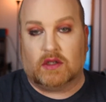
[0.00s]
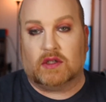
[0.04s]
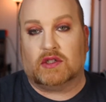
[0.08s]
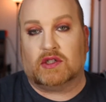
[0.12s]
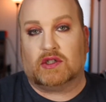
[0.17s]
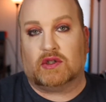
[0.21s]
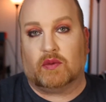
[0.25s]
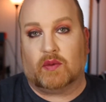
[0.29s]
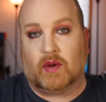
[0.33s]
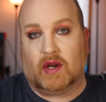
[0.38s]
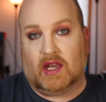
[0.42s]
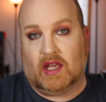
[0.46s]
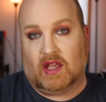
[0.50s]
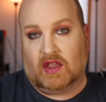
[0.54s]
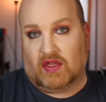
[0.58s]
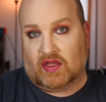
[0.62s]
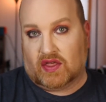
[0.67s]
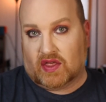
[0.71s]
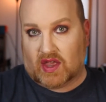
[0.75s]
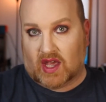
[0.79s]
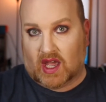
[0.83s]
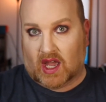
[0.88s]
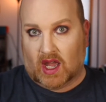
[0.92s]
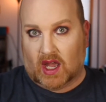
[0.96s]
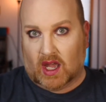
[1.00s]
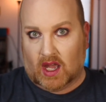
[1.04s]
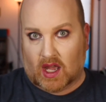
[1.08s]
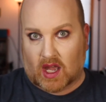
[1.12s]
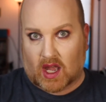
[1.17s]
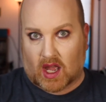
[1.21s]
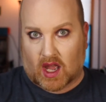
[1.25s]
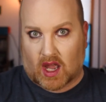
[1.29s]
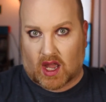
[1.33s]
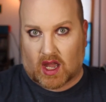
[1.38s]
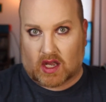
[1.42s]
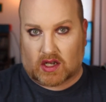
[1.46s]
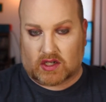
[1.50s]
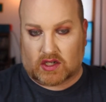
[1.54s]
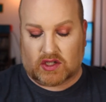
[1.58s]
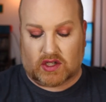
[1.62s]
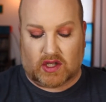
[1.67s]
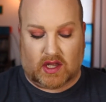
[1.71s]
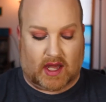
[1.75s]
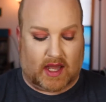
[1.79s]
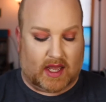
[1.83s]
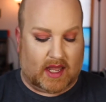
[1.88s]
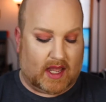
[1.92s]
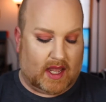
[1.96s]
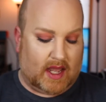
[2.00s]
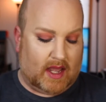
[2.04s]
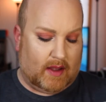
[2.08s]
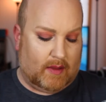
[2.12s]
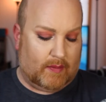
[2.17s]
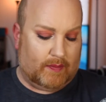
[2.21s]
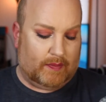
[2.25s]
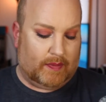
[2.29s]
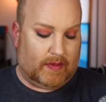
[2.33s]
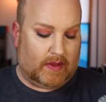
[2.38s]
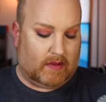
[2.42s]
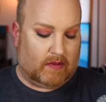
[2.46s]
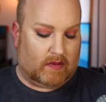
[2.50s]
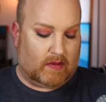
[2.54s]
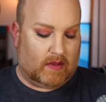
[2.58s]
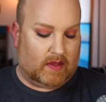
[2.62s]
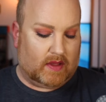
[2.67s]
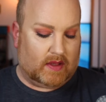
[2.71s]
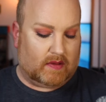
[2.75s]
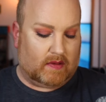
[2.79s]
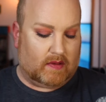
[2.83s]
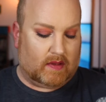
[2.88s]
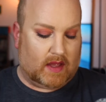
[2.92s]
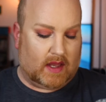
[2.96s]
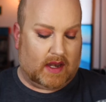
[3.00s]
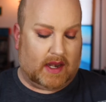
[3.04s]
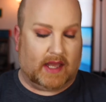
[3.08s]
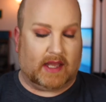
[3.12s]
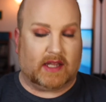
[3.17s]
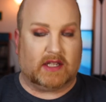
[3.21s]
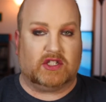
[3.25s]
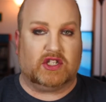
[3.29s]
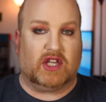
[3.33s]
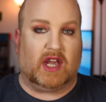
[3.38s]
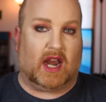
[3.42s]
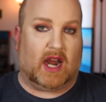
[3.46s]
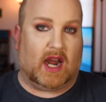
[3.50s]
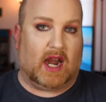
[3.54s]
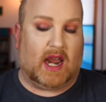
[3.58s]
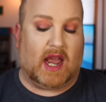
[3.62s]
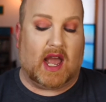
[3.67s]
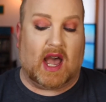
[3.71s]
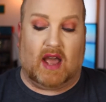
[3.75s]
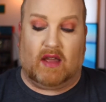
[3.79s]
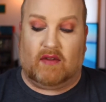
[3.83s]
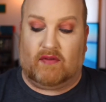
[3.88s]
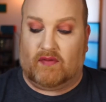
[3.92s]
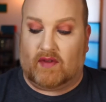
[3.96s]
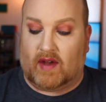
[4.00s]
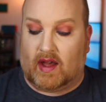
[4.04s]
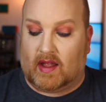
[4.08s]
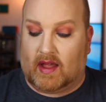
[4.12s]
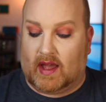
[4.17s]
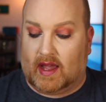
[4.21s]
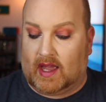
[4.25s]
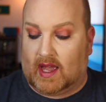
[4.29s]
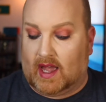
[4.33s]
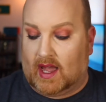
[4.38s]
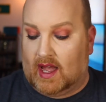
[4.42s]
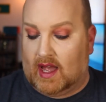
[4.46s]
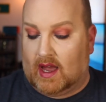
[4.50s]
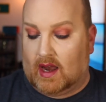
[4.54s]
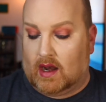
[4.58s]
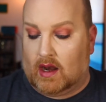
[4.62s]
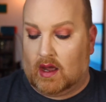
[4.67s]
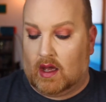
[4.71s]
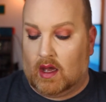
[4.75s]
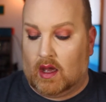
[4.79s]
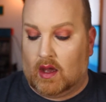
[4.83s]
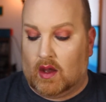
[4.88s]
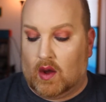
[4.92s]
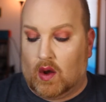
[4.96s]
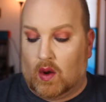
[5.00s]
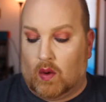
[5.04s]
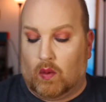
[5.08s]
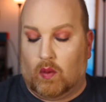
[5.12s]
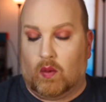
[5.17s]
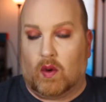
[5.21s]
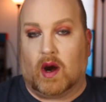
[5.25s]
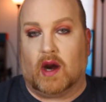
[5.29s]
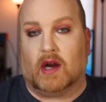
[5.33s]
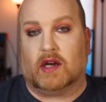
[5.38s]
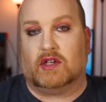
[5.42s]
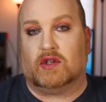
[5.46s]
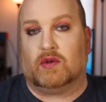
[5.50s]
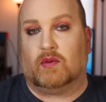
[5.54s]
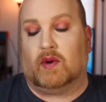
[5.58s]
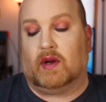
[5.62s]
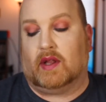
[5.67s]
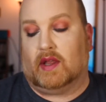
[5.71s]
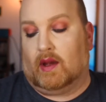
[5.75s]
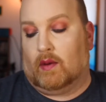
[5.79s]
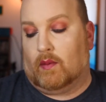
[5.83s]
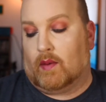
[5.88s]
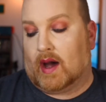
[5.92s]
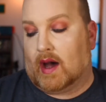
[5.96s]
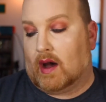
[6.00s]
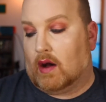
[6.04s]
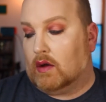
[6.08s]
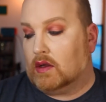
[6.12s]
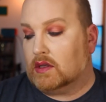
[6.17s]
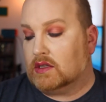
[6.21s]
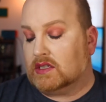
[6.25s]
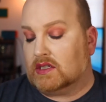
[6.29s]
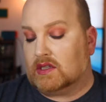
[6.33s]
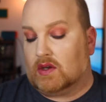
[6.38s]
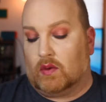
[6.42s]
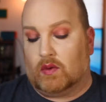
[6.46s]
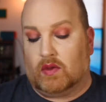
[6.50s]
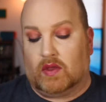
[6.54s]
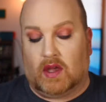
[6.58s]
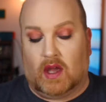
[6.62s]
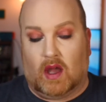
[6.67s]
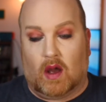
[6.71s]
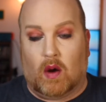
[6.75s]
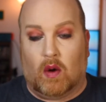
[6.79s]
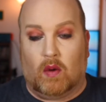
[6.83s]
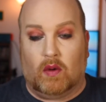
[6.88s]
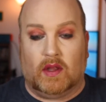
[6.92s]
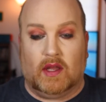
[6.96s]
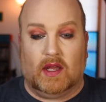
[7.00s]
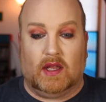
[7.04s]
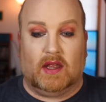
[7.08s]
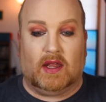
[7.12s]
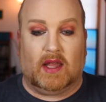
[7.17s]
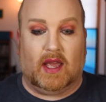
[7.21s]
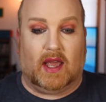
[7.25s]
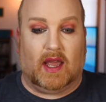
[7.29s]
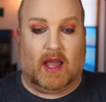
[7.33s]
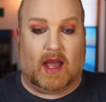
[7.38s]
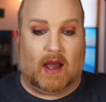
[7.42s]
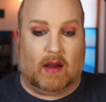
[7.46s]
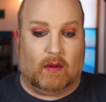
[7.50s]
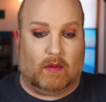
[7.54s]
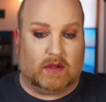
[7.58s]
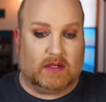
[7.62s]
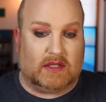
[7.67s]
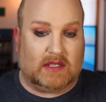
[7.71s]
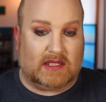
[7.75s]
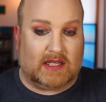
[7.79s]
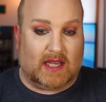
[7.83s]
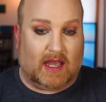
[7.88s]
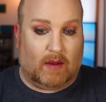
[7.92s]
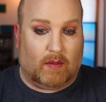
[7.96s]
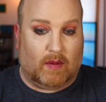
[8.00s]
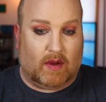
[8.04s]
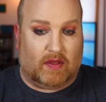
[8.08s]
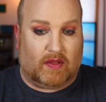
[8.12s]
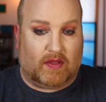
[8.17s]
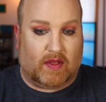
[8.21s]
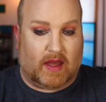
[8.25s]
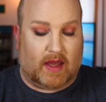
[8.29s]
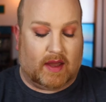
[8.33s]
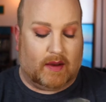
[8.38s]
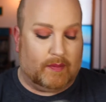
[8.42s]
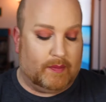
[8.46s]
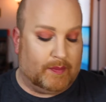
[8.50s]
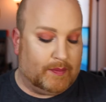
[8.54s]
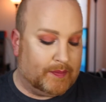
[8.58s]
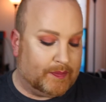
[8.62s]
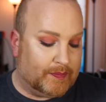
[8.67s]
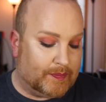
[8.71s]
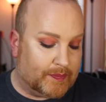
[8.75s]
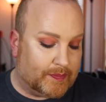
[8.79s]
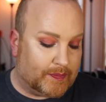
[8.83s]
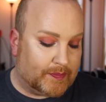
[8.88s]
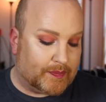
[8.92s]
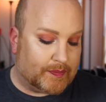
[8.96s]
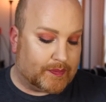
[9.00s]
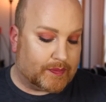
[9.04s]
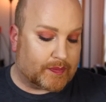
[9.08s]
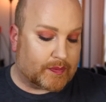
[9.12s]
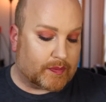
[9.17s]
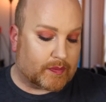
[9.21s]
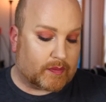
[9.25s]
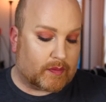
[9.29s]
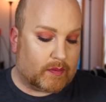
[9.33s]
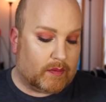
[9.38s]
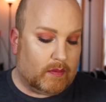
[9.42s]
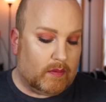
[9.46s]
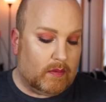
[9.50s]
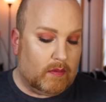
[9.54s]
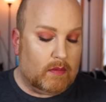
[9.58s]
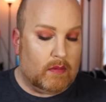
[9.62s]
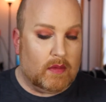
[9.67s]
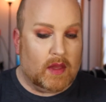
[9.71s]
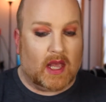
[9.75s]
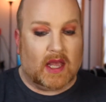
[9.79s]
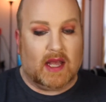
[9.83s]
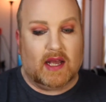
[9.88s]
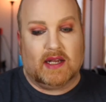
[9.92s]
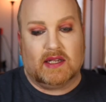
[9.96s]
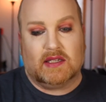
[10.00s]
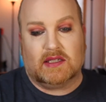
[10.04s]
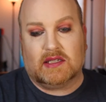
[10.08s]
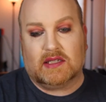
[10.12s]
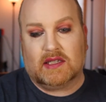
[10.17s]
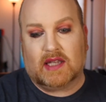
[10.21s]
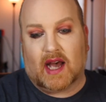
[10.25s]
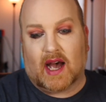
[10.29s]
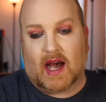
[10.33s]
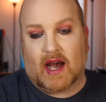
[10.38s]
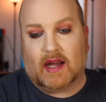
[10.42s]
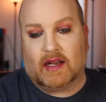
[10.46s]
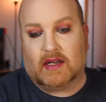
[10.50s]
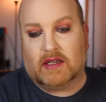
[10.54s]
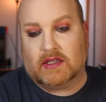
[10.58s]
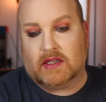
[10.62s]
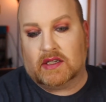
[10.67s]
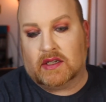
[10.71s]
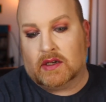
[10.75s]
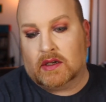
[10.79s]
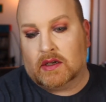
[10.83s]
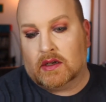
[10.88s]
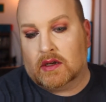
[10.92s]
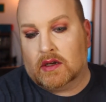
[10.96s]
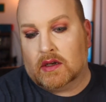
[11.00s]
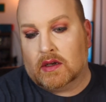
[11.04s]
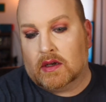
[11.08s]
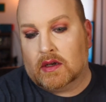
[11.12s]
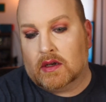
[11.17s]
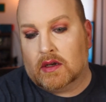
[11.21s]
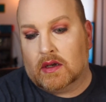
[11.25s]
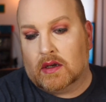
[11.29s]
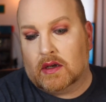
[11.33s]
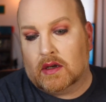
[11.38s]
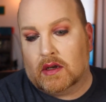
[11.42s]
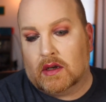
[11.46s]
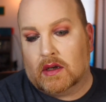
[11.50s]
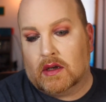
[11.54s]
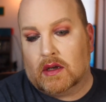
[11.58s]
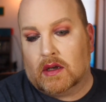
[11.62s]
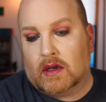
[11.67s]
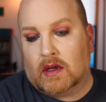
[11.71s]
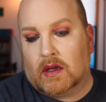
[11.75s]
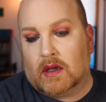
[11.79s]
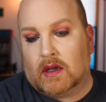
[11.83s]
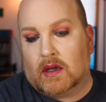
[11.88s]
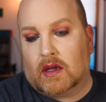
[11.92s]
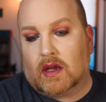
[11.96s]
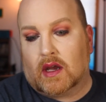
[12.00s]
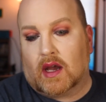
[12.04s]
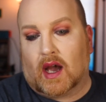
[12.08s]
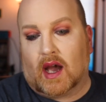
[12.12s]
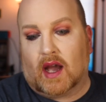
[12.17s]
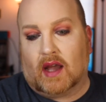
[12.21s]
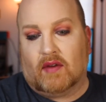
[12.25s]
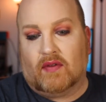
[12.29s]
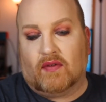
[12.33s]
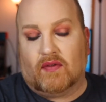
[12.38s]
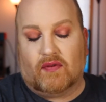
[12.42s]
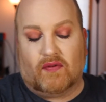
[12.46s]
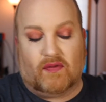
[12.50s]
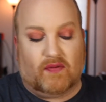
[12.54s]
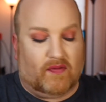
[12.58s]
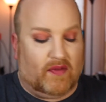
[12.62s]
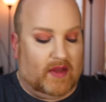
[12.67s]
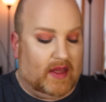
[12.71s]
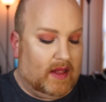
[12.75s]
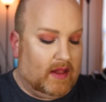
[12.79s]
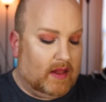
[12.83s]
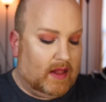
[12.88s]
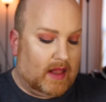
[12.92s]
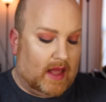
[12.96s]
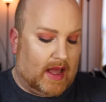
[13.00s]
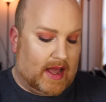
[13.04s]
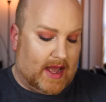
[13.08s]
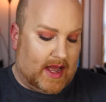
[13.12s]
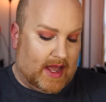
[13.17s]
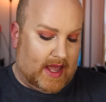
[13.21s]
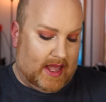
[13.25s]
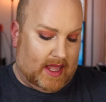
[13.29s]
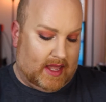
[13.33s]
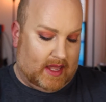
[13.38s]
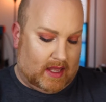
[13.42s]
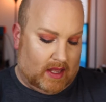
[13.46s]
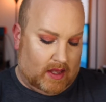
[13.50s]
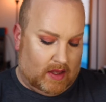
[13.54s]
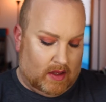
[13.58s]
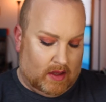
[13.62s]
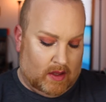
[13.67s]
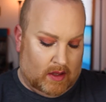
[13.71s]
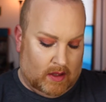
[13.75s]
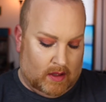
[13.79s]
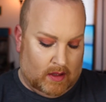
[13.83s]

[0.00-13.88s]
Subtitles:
So what do you think? Do you like it? So this is the Naked Cherry. I felt like it worked really well. So the only thing I will say with it is that I feel like,